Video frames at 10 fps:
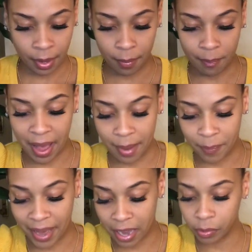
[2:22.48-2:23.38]
My
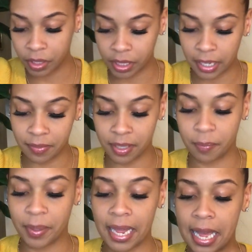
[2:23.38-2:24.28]
pouch of
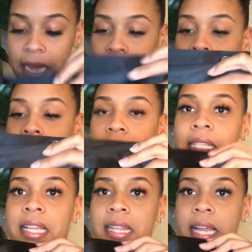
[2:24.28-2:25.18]
supplies
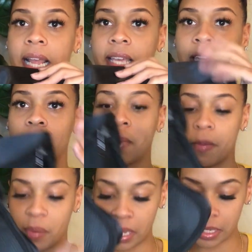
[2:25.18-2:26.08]
that I keep, my
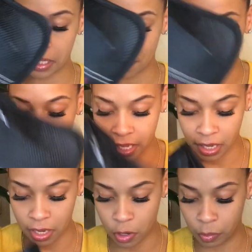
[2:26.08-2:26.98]
pens, my sticky
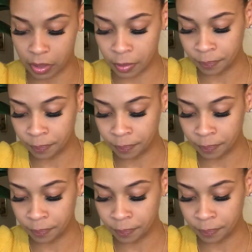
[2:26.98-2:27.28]
notes,